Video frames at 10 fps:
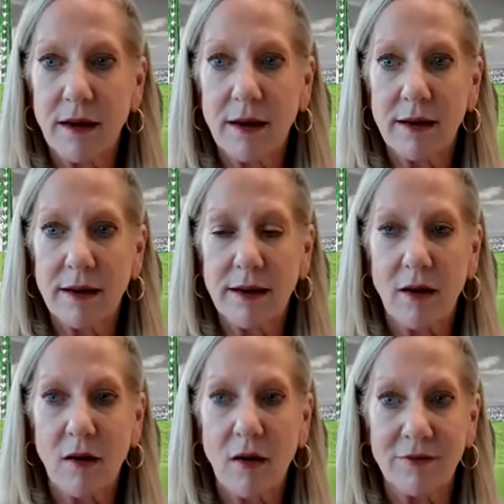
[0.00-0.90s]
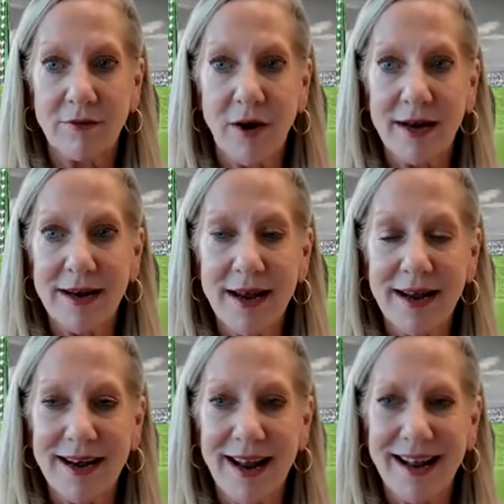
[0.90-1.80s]
on a Friday
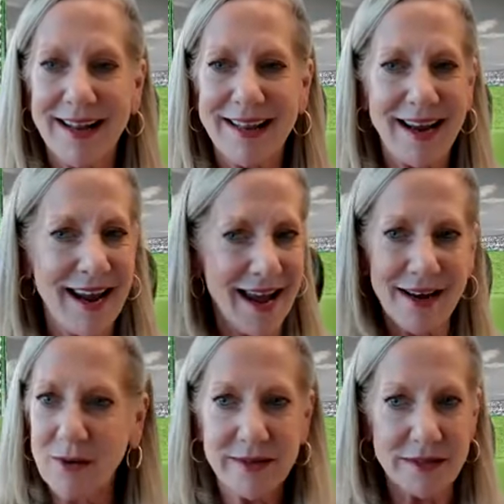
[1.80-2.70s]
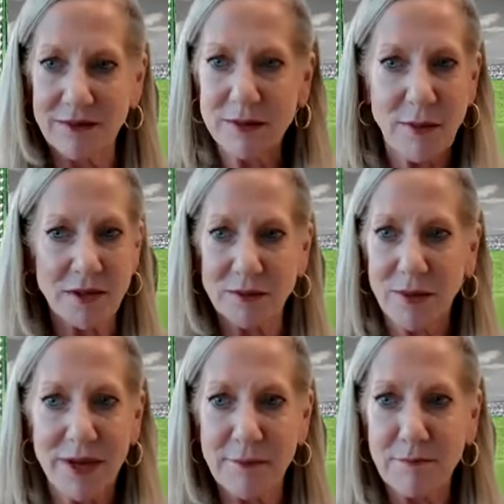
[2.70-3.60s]
night, and they had no incident response
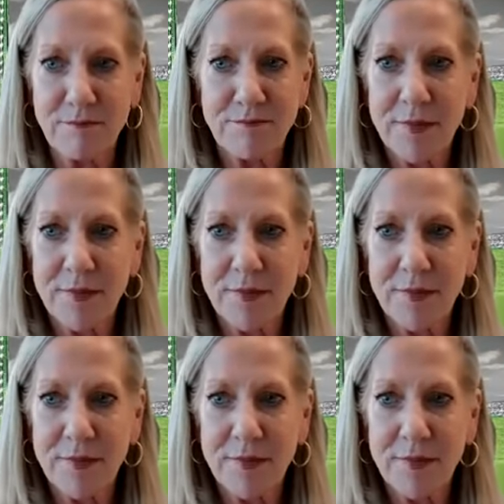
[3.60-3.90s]
plan.